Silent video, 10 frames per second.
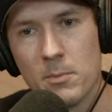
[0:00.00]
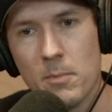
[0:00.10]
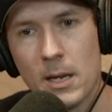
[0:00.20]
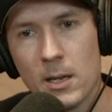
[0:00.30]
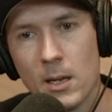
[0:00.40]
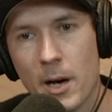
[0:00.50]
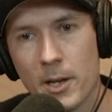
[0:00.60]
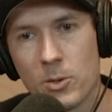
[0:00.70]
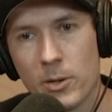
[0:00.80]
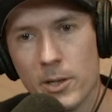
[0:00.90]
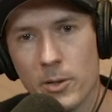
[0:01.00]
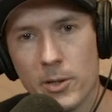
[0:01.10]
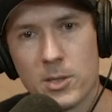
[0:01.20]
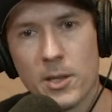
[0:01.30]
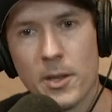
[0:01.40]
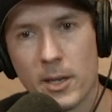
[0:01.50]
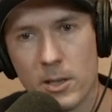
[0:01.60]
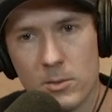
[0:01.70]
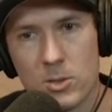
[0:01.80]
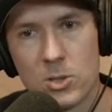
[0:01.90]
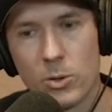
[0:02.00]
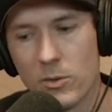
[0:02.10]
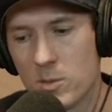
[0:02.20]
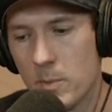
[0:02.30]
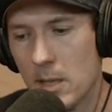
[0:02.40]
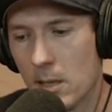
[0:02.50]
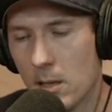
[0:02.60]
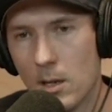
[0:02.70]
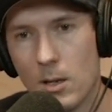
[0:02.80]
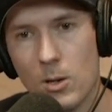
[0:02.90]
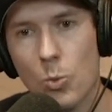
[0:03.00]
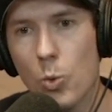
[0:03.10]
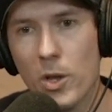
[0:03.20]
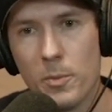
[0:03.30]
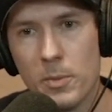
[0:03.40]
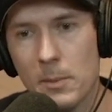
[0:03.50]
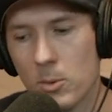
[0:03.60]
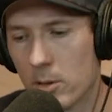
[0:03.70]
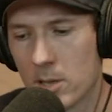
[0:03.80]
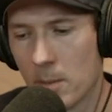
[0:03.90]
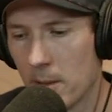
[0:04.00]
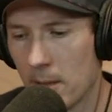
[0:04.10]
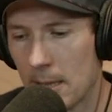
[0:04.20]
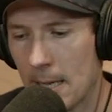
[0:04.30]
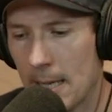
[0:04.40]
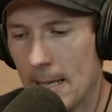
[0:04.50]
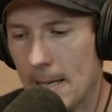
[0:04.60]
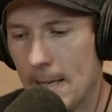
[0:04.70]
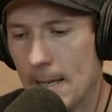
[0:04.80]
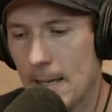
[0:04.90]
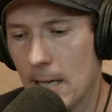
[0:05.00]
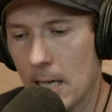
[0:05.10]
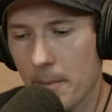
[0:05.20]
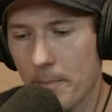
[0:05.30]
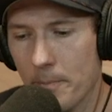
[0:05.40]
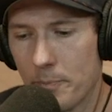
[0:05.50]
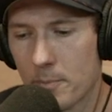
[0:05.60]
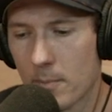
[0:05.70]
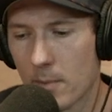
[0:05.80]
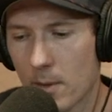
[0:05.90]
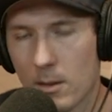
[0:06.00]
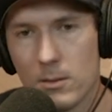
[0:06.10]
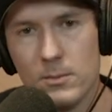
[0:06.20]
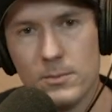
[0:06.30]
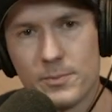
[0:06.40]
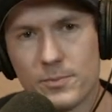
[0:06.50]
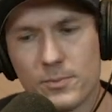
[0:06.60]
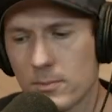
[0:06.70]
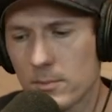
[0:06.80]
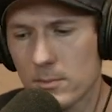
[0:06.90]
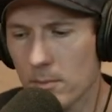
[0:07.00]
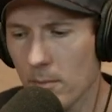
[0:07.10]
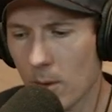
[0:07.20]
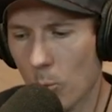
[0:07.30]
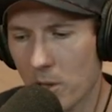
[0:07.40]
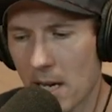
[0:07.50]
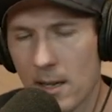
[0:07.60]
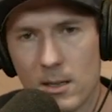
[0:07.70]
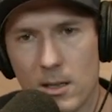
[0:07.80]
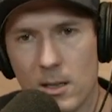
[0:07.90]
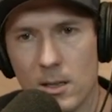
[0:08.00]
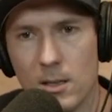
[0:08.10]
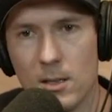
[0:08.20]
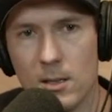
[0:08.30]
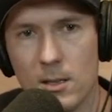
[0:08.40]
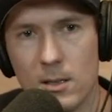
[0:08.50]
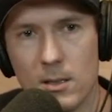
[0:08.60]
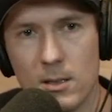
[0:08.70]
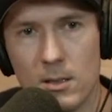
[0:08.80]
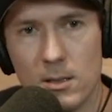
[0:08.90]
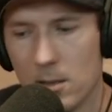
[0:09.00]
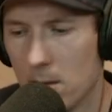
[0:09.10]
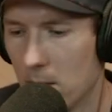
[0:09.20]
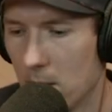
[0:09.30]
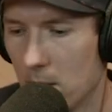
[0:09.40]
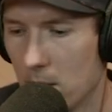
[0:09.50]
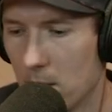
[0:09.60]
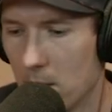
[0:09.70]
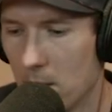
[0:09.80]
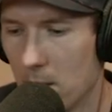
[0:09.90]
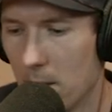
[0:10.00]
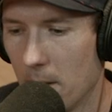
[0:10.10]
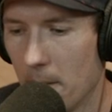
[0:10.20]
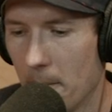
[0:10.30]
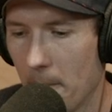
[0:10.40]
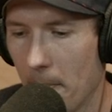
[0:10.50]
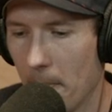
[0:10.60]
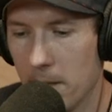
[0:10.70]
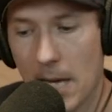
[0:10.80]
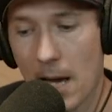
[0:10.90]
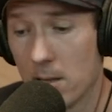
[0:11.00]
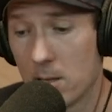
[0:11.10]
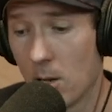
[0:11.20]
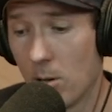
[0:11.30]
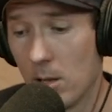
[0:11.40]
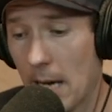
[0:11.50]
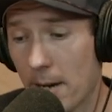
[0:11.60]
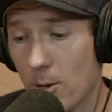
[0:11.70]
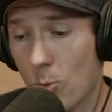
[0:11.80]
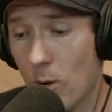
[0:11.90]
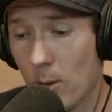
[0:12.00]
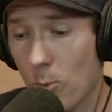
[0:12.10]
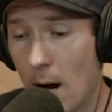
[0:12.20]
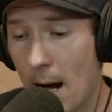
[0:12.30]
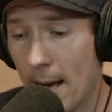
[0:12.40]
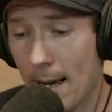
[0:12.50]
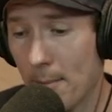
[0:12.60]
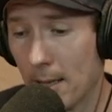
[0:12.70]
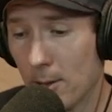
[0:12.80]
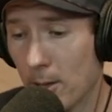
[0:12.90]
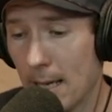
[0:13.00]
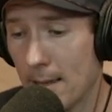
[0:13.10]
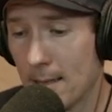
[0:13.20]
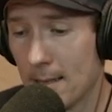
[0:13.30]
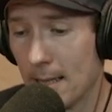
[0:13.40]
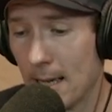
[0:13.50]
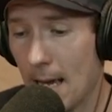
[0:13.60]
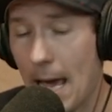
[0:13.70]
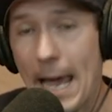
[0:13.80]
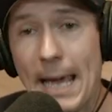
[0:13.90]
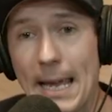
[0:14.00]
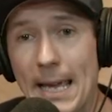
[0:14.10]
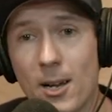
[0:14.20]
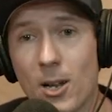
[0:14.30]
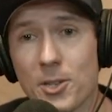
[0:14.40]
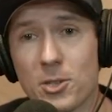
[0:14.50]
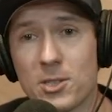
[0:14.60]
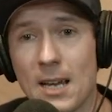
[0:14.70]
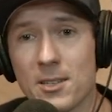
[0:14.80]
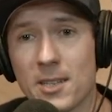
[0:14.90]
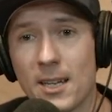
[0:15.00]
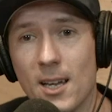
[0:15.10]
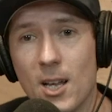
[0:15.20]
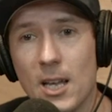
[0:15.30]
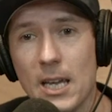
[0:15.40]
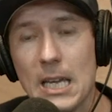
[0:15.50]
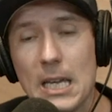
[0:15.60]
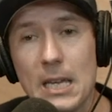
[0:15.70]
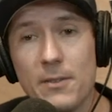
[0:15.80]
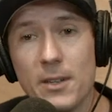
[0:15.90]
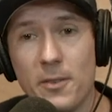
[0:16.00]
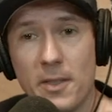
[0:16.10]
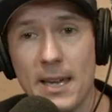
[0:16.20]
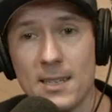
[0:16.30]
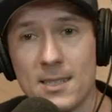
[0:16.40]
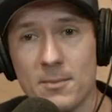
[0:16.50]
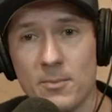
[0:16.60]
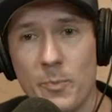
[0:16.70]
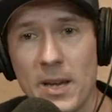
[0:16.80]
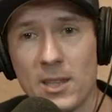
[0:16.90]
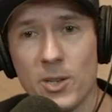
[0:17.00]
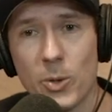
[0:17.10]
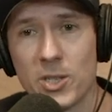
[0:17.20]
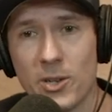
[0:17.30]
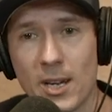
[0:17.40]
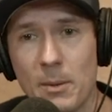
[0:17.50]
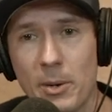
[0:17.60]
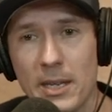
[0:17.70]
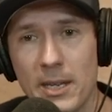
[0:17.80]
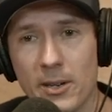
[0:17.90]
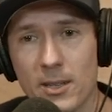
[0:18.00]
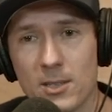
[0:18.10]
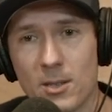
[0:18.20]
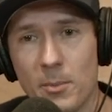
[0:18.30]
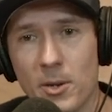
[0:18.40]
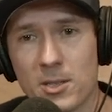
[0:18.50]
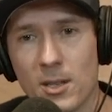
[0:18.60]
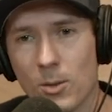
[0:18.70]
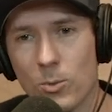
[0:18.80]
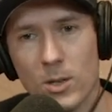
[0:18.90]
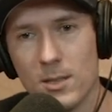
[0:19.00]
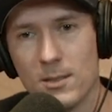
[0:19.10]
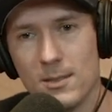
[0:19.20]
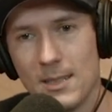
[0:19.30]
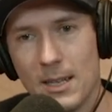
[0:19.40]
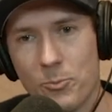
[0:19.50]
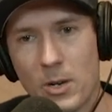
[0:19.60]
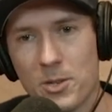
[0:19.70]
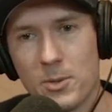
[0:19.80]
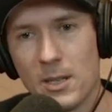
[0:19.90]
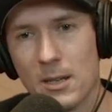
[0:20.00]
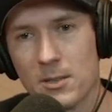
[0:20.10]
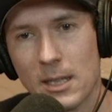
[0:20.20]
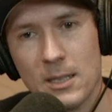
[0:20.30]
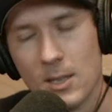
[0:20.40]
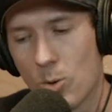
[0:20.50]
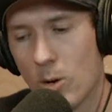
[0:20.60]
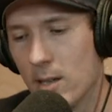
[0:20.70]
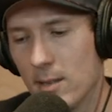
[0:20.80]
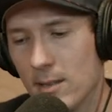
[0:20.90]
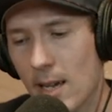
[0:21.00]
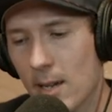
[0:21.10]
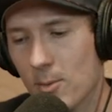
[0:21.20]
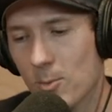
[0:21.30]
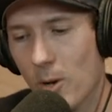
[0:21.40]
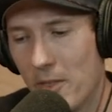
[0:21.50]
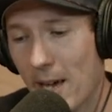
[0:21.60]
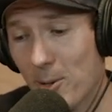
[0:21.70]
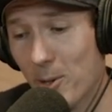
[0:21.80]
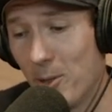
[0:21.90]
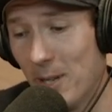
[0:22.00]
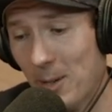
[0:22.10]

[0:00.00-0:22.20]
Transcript: make an auditory noise, so then they could sort of speak with people or something like that. Um, Can't they just eat? What's that? Couldn't they just read? Yeah, totally. I don't know like why. I'm like looking at this thing, and, and it also sounds words, like words, isn't it? Even if they make the noise, they're not gonna be able to hear it. So I'm also like, what? When I was reading, it, I was like, I didn't quite get what that whole thing